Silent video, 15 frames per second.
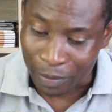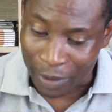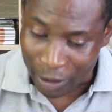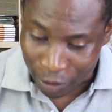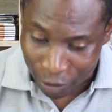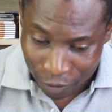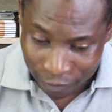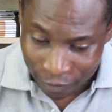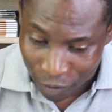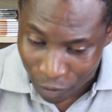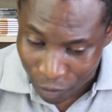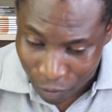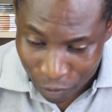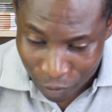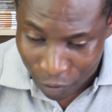But if
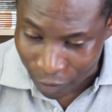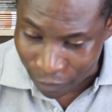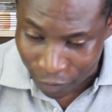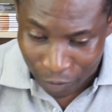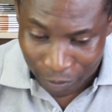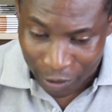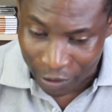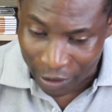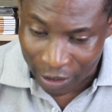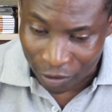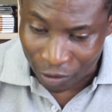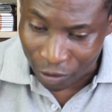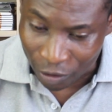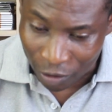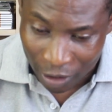your
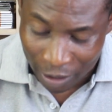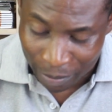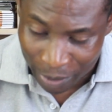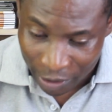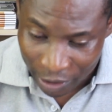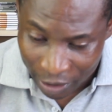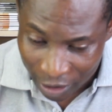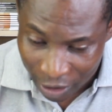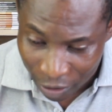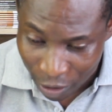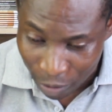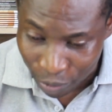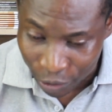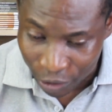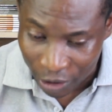parents or your grandparents did
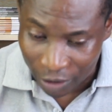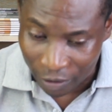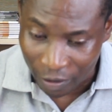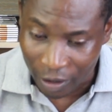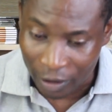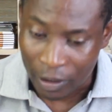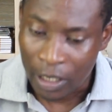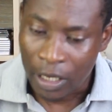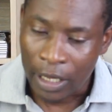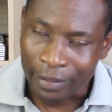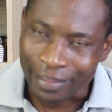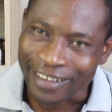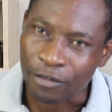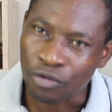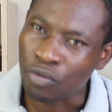not push anything,
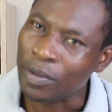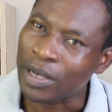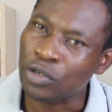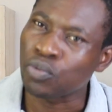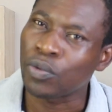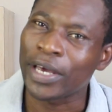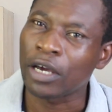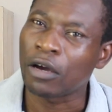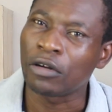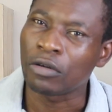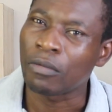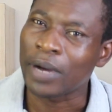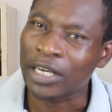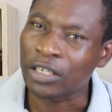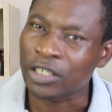then you must work on
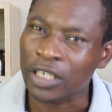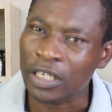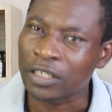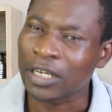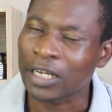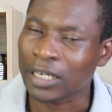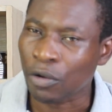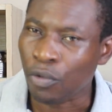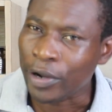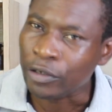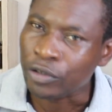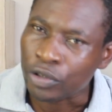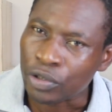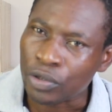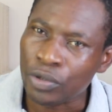your mindset that I went
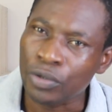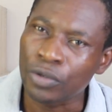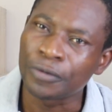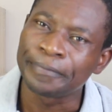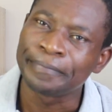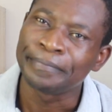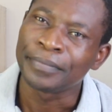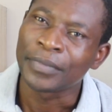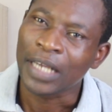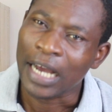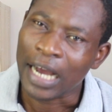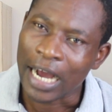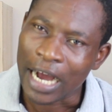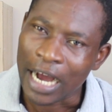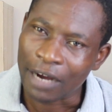to school,
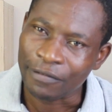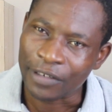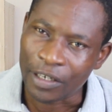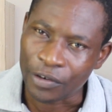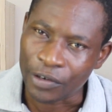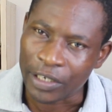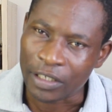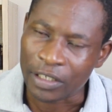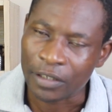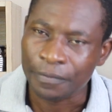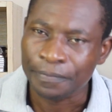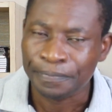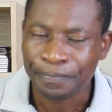I have degrees,